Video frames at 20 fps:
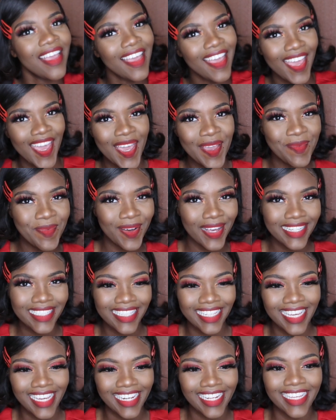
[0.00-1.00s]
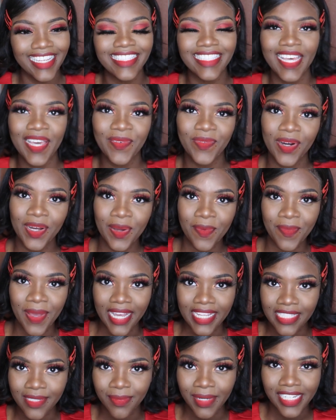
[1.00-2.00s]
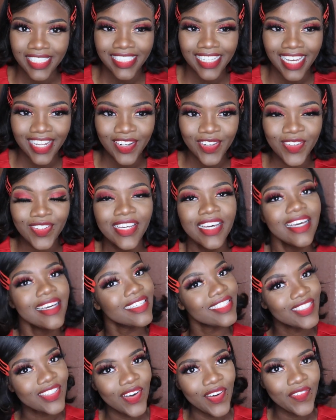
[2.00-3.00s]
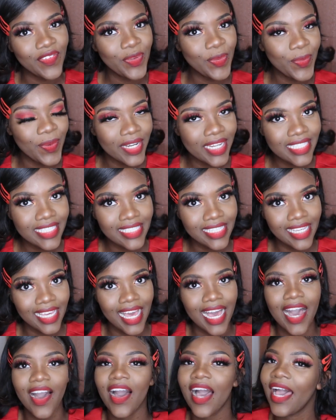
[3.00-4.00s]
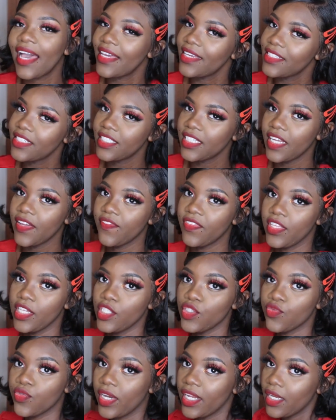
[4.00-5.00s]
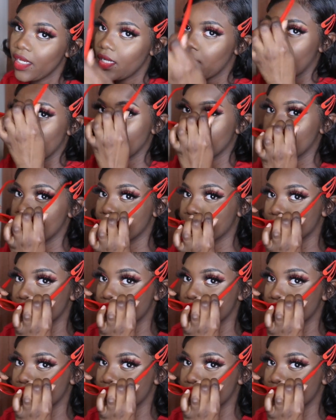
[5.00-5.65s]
Hey boss ladies, and welcome back to my channel. So if you want to see how I achieved this red look